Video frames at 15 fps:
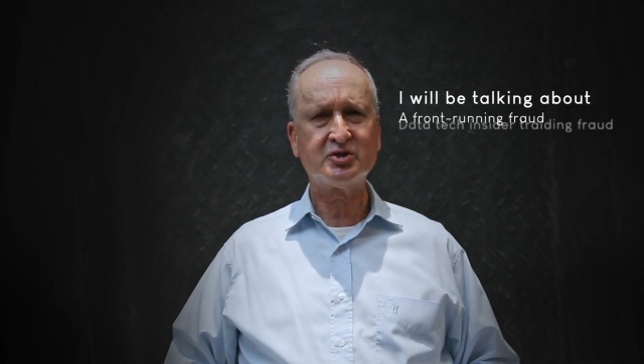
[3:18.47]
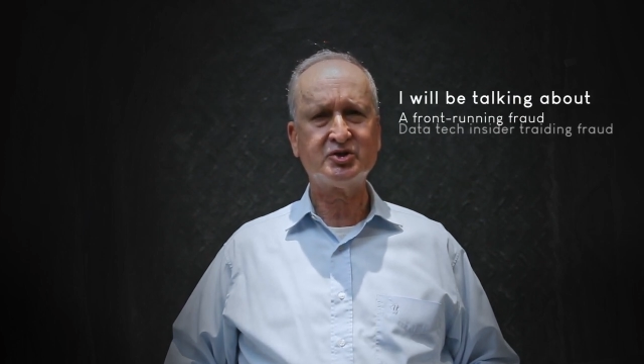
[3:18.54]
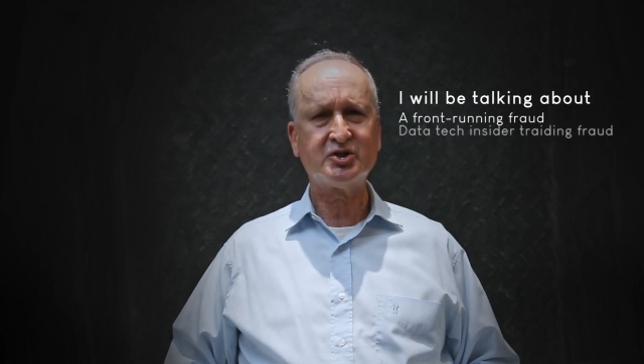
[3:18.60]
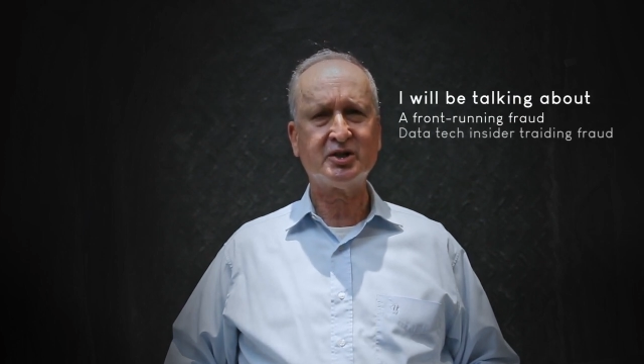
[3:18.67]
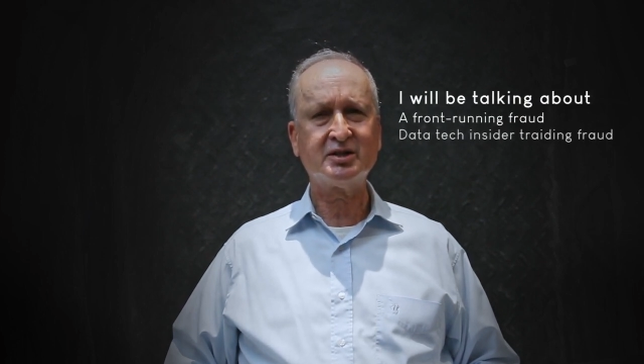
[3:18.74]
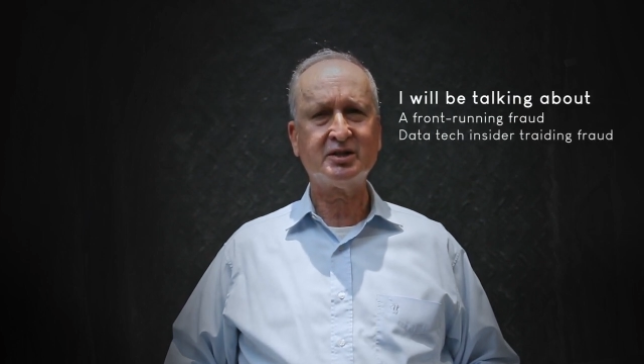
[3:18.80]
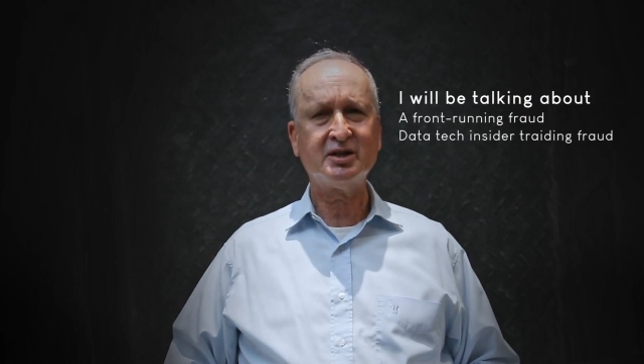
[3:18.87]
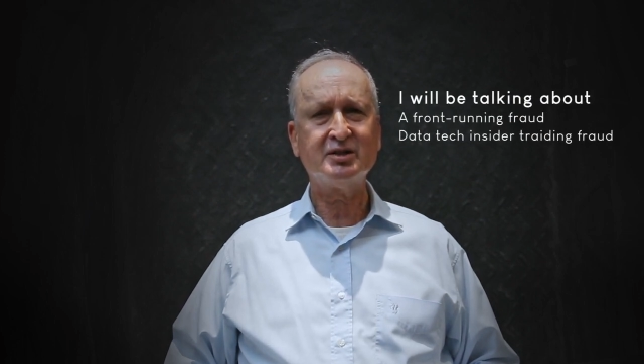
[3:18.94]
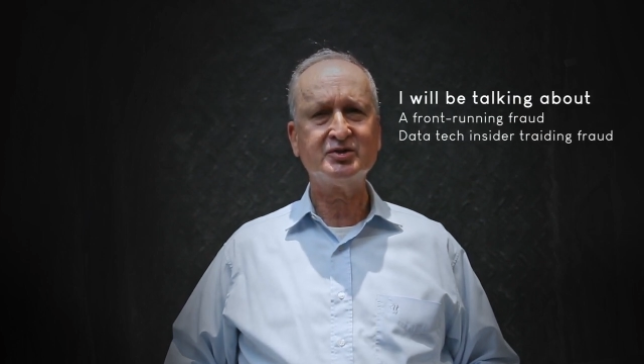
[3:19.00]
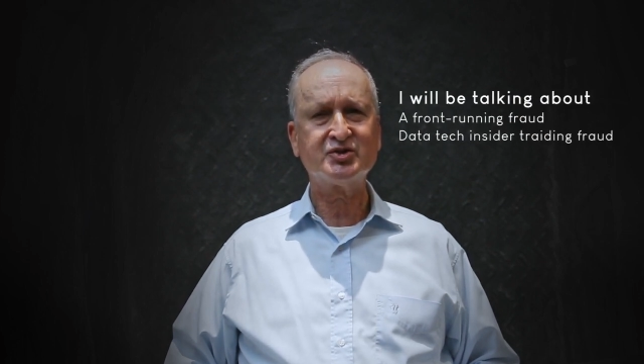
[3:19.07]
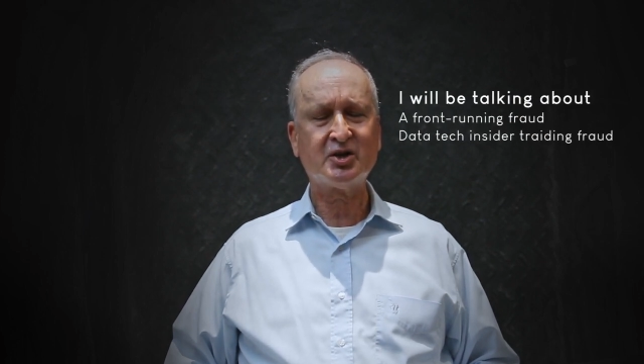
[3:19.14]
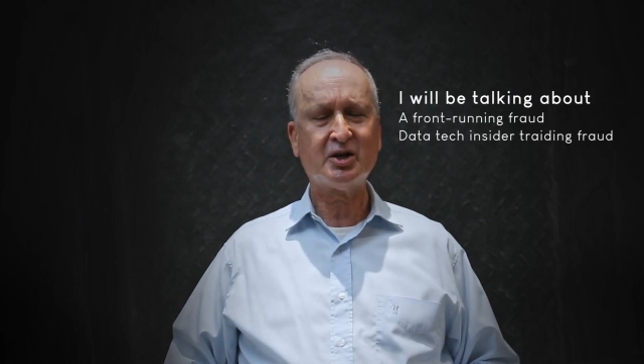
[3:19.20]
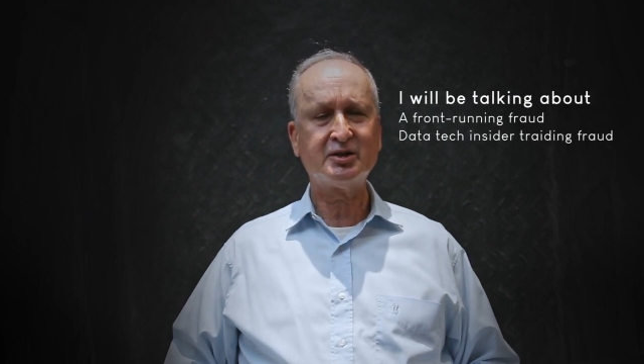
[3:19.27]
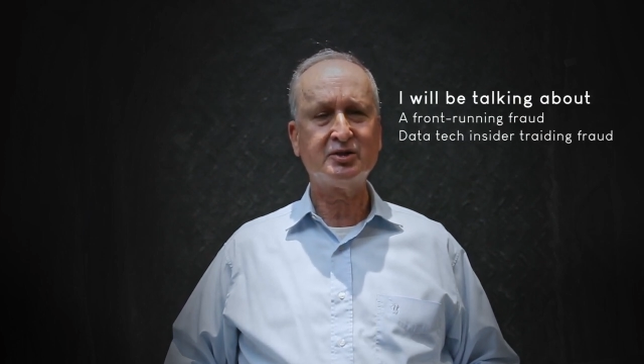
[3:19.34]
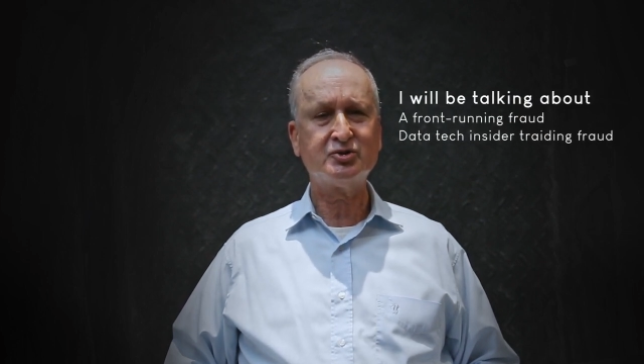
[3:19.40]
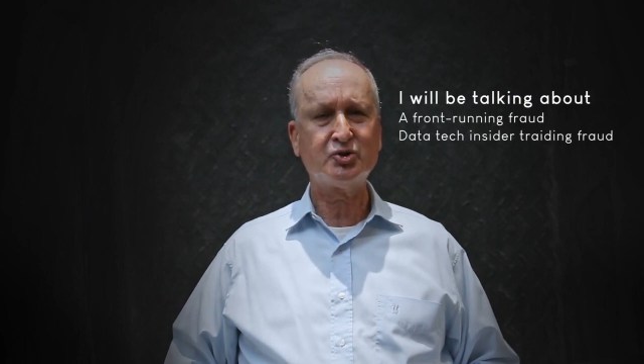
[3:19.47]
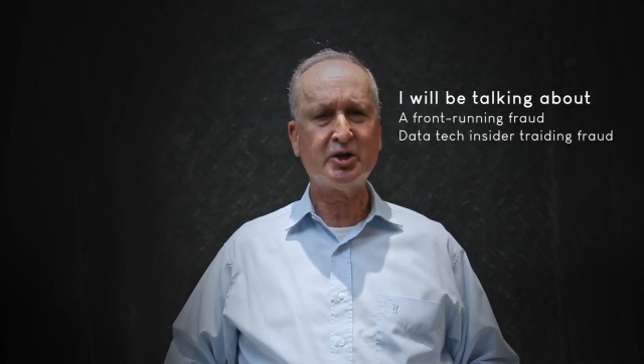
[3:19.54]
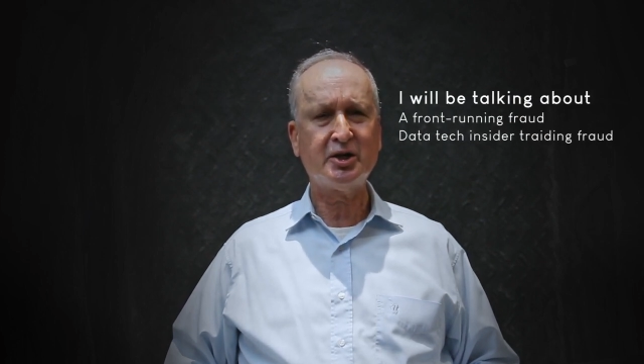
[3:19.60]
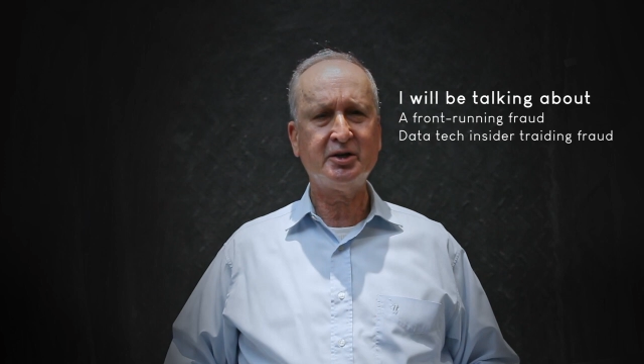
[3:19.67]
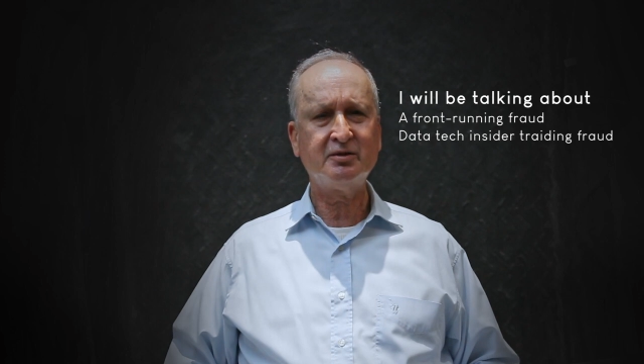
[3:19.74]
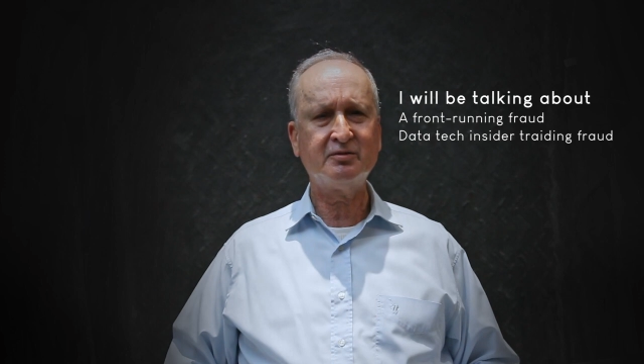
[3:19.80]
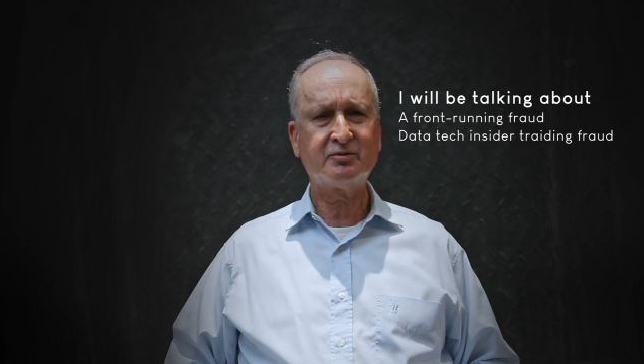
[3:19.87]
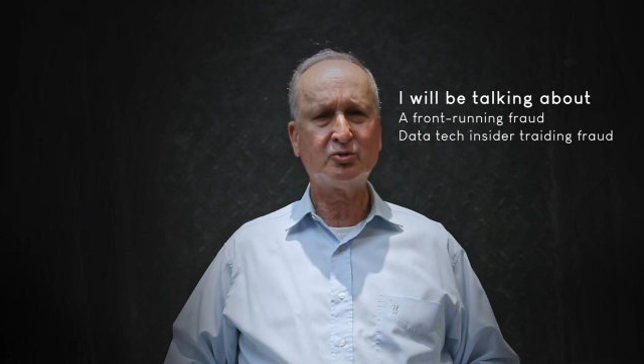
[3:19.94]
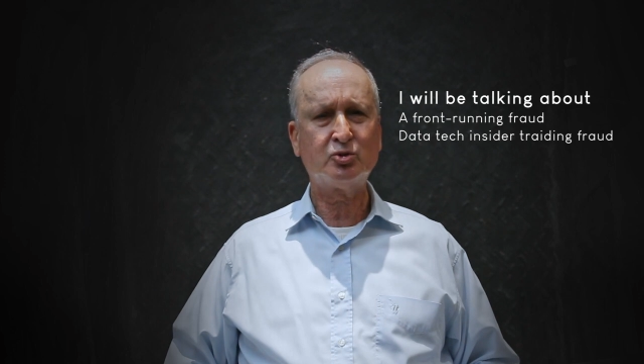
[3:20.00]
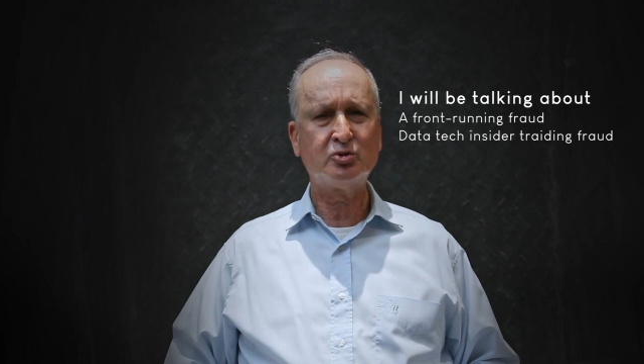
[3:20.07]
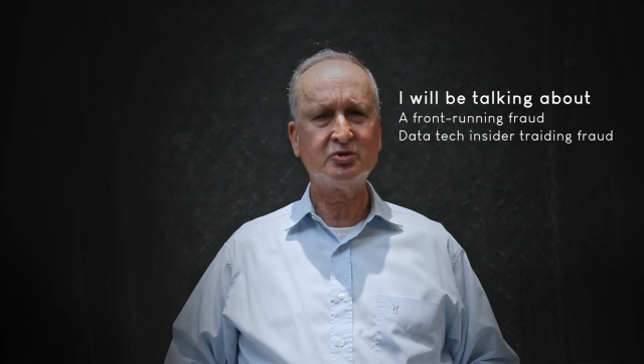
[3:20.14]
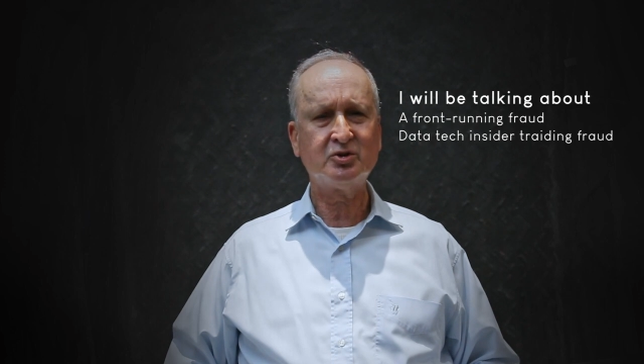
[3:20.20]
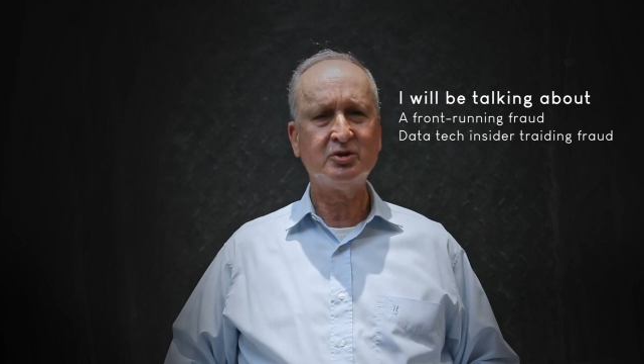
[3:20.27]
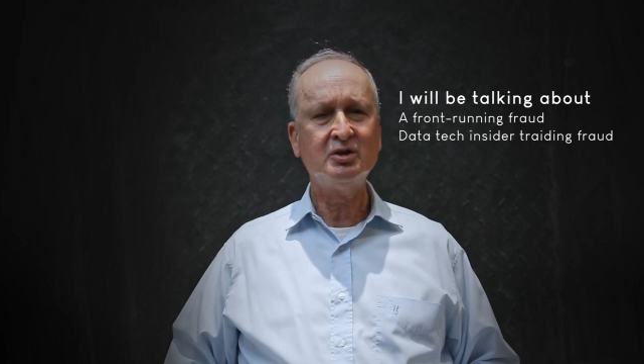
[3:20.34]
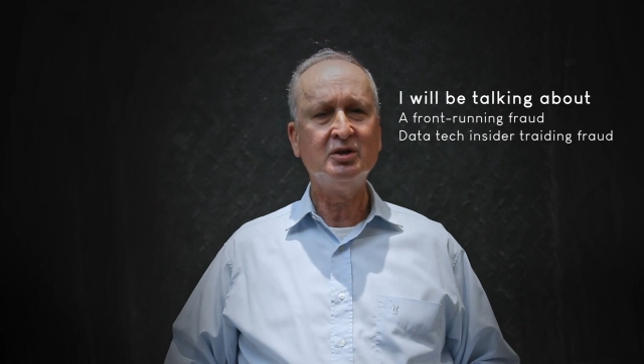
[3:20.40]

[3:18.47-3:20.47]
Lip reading: tech insider trading fraud.